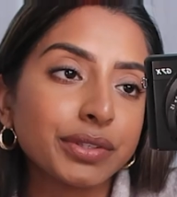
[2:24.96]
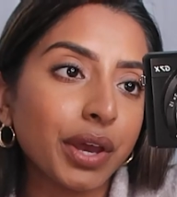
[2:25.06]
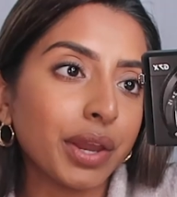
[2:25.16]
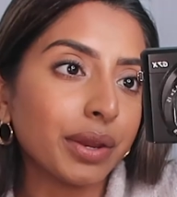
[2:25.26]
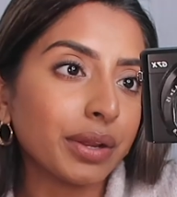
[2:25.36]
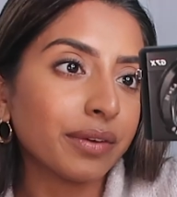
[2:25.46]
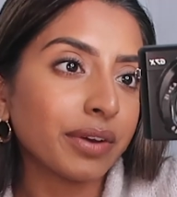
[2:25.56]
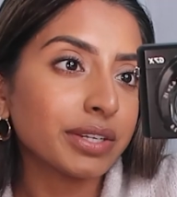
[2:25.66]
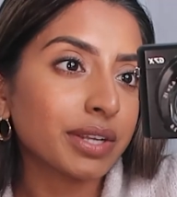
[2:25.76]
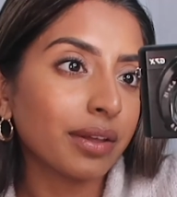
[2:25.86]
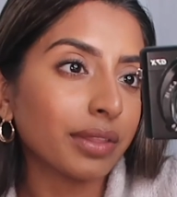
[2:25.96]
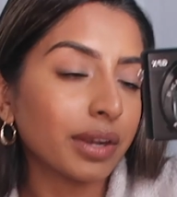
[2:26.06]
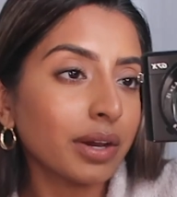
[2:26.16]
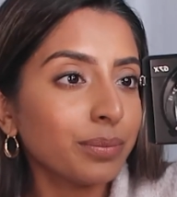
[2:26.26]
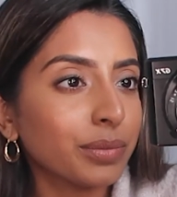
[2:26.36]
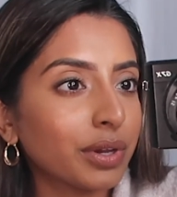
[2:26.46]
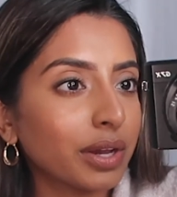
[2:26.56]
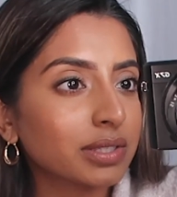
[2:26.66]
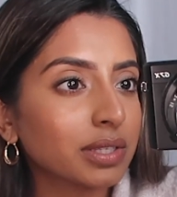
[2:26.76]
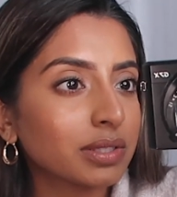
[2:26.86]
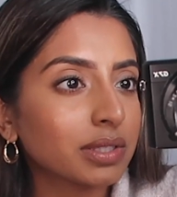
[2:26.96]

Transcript: So if I turn that up, you guys can